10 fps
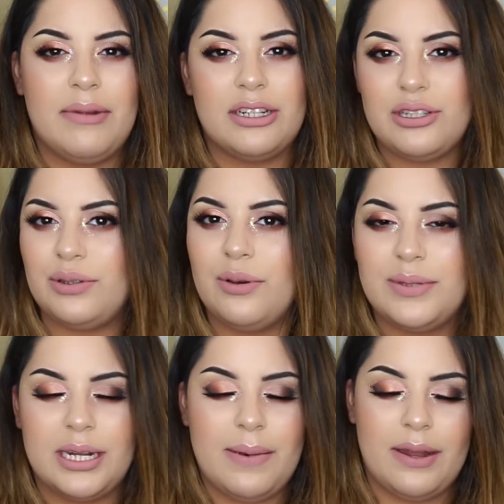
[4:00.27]
not too
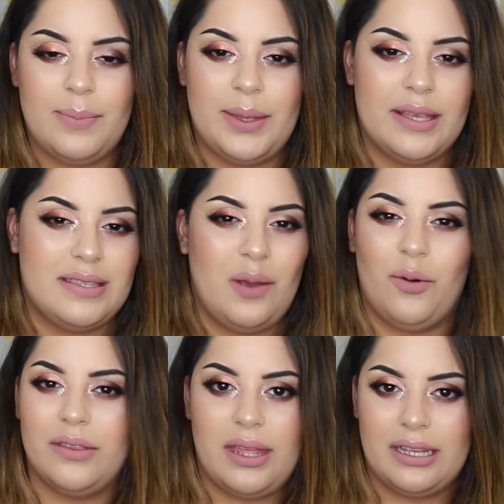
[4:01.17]
upset about it because they
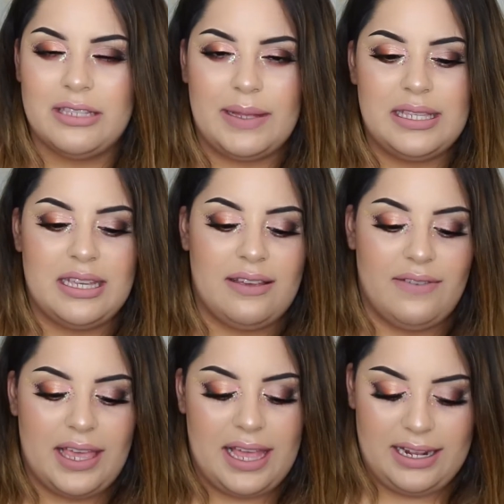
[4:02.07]
weren't that expensive
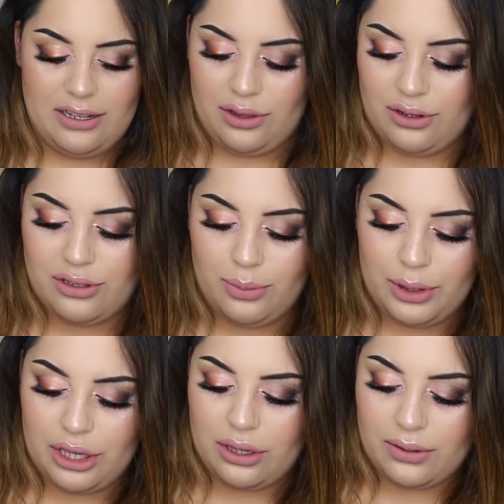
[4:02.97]
and they're super
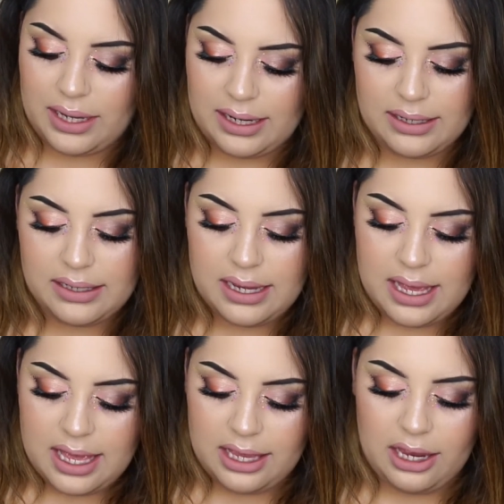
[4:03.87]
cute, and
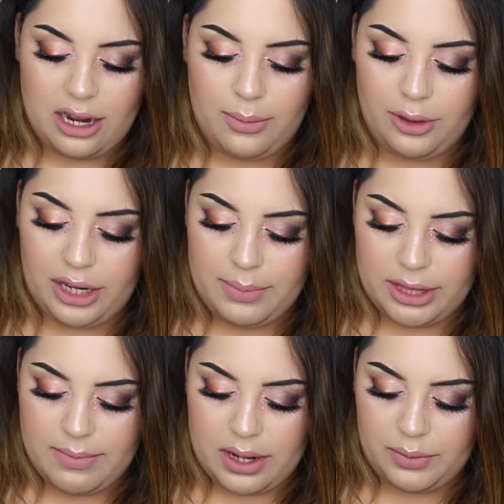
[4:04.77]
you know, I'm only going to
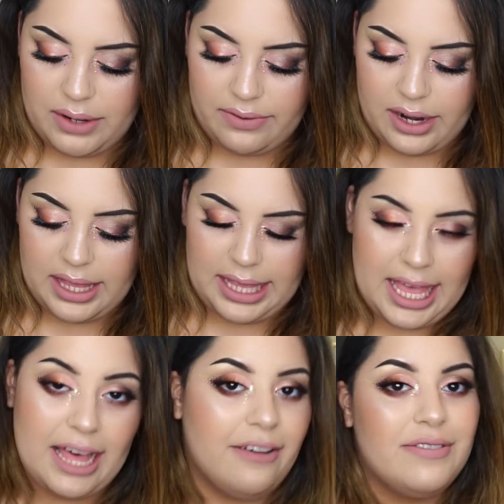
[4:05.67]
put them on whenever I like
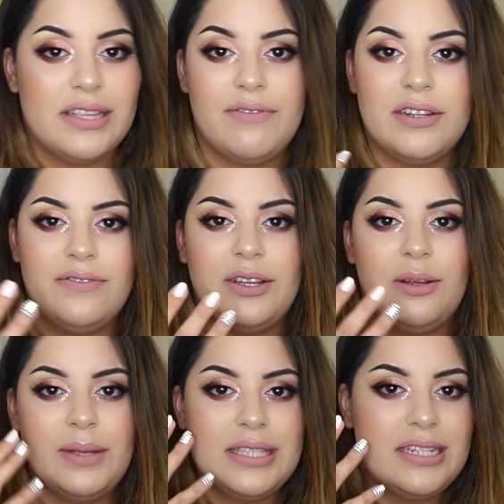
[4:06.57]
have stuff to
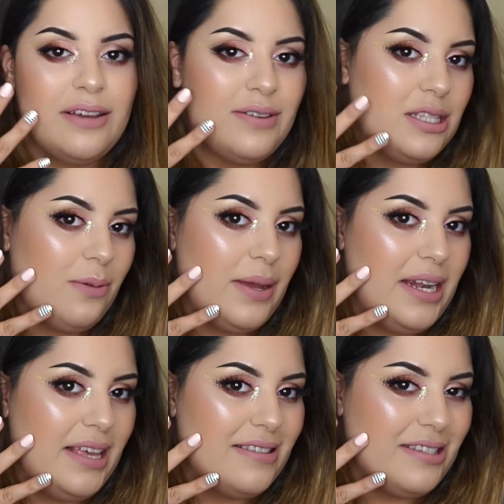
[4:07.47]
film and stuff, so my
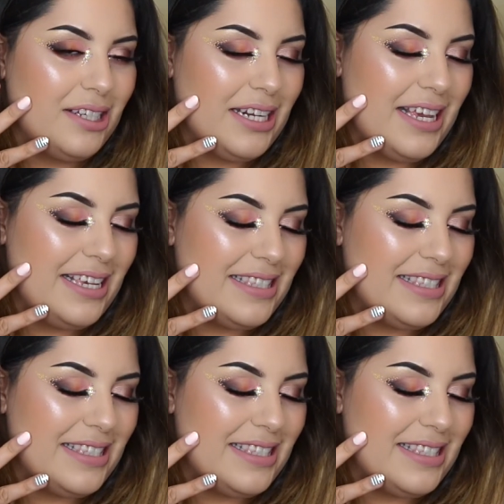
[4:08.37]
nails look nice.